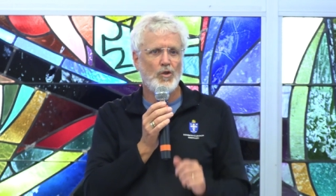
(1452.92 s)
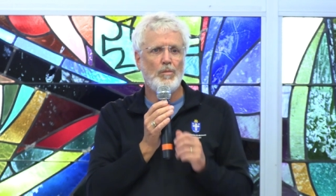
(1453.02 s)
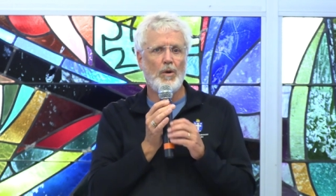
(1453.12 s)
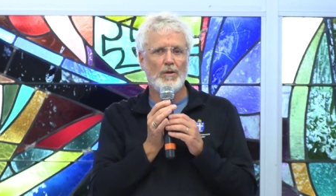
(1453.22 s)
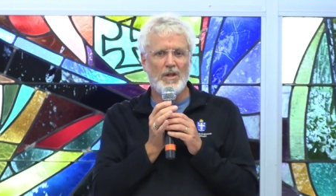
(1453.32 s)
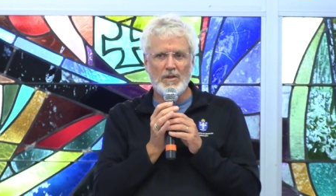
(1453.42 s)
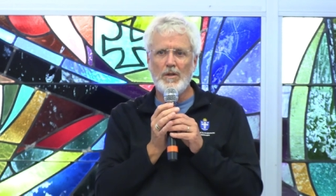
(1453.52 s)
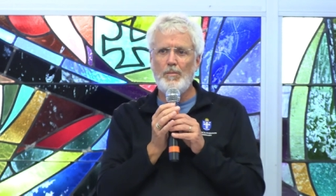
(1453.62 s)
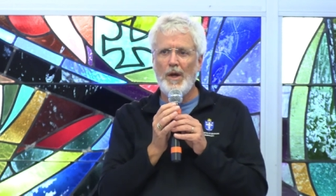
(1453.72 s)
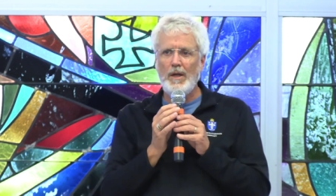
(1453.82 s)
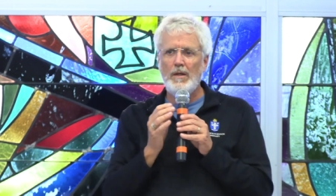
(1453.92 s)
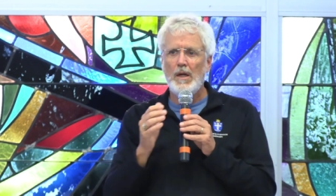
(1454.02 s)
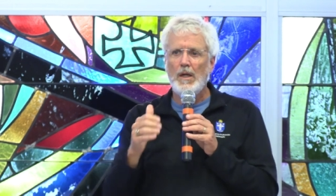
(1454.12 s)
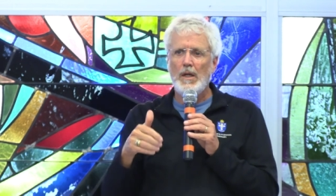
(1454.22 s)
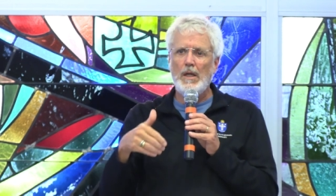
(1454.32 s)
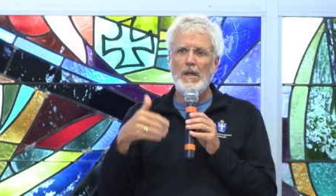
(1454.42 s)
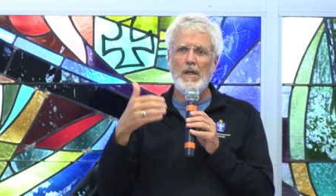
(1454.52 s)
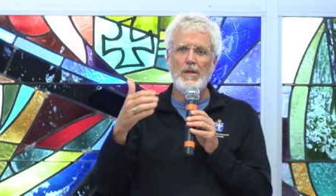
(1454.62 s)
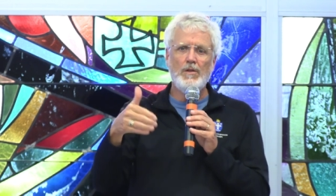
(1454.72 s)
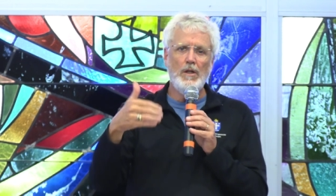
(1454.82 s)
to participate in
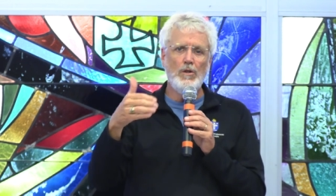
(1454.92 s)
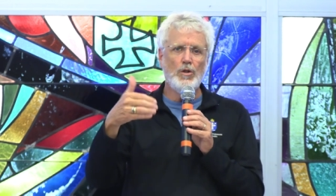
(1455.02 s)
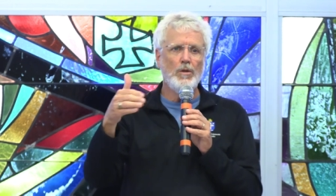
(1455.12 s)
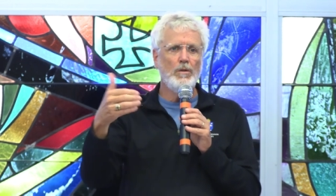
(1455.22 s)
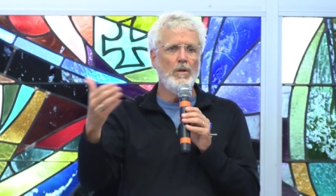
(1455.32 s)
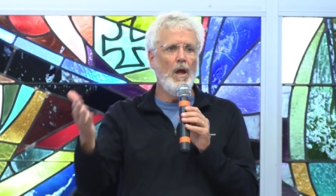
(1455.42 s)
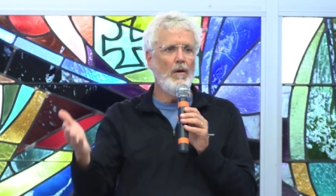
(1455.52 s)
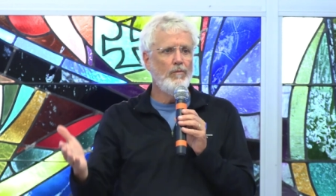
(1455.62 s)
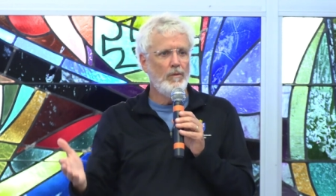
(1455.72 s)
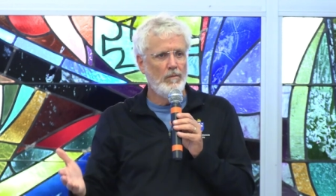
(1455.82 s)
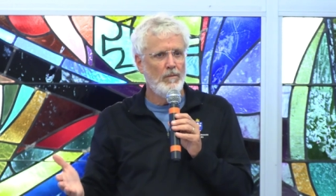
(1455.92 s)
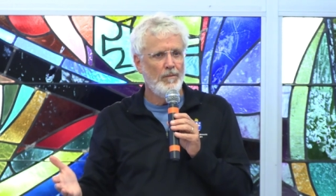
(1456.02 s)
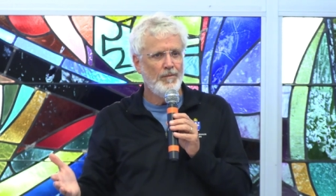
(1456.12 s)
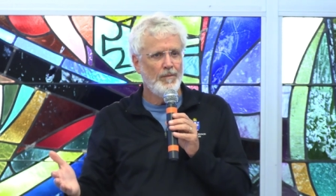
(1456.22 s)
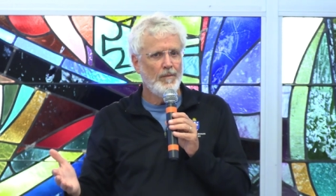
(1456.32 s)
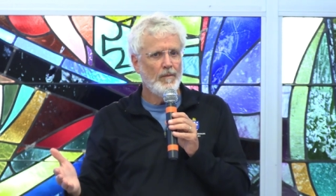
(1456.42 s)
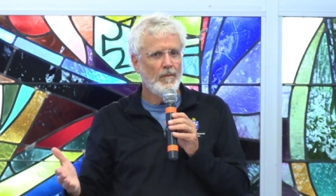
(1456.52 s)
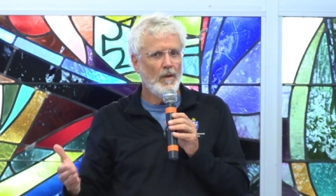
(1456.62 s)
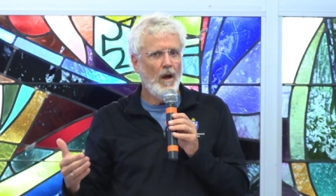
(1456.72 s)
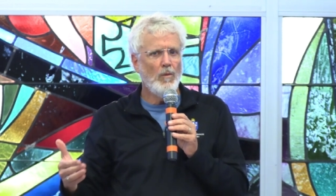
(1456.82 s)
his eternal love.
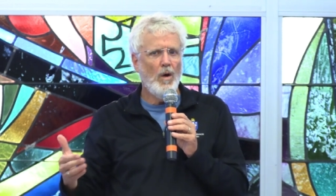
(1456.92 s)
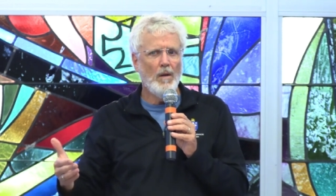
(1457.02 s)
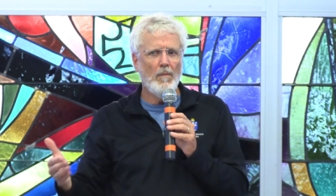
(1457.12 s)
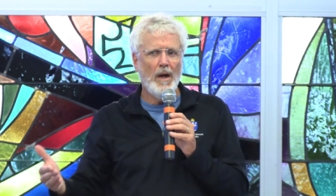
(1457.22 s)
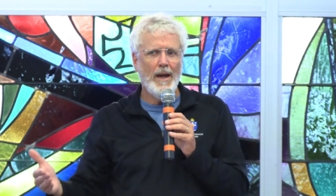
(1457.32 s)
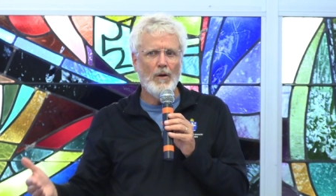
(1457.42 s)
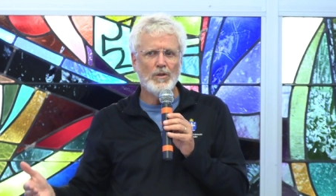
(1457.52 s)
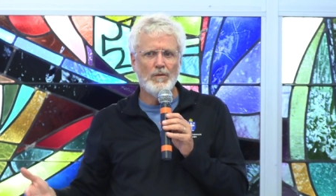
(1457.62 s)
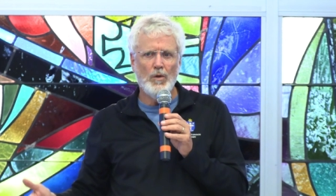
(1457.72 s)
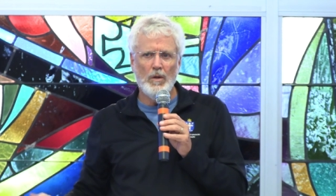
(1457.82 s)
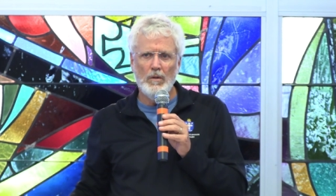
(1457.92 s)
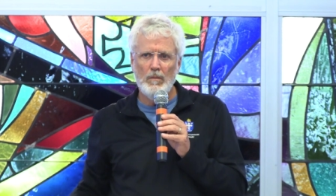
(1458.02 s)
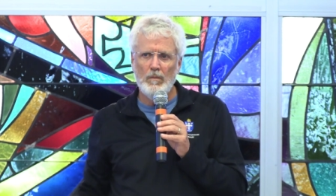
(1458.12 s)
I want my house full.